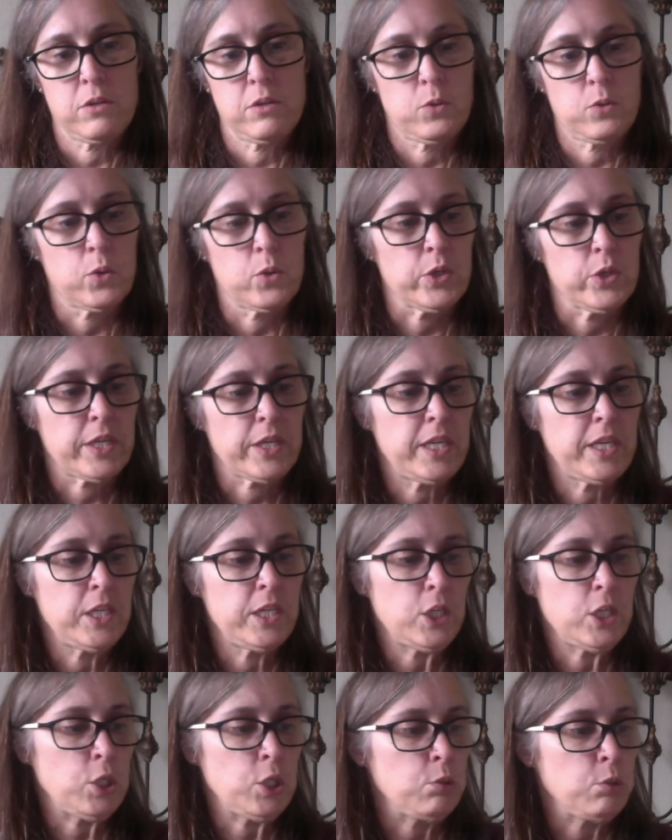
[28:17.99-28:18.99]
or Key
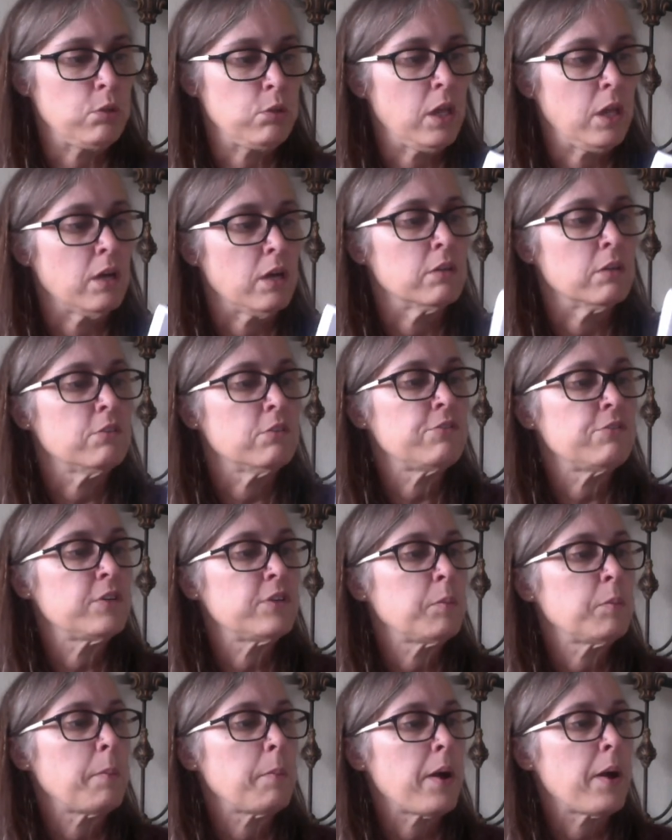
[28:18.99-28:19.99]
New Love,
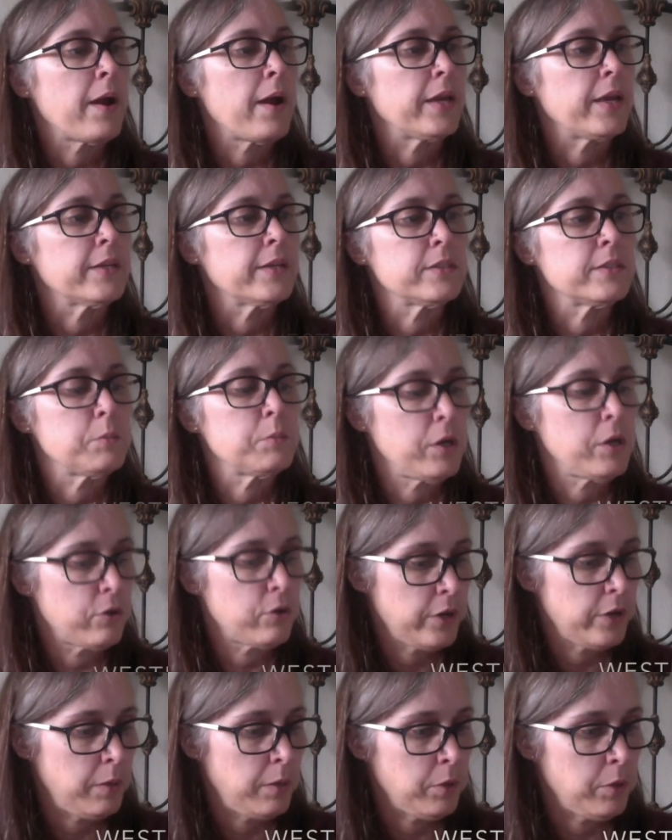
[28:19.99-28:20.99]
by Isabel
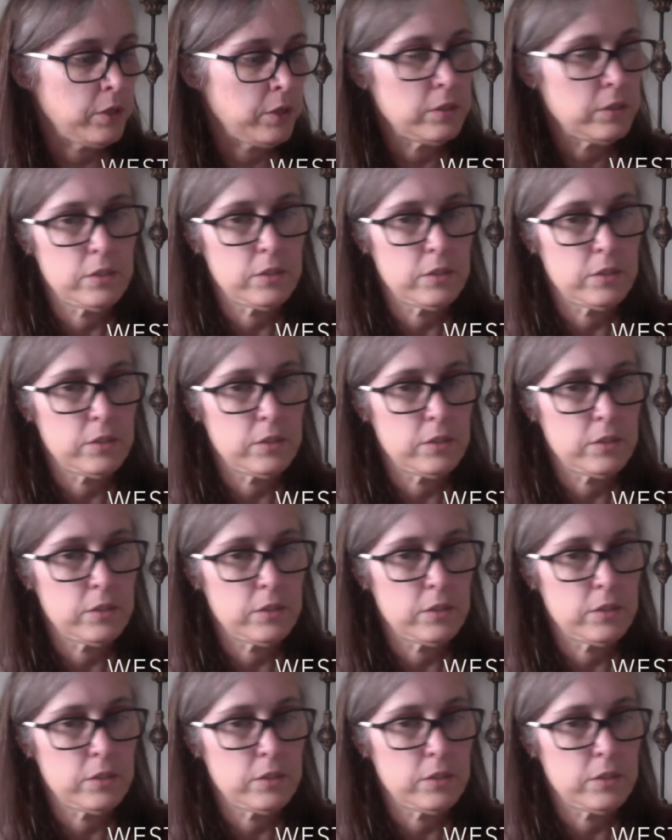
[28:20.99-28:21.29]
Kramer.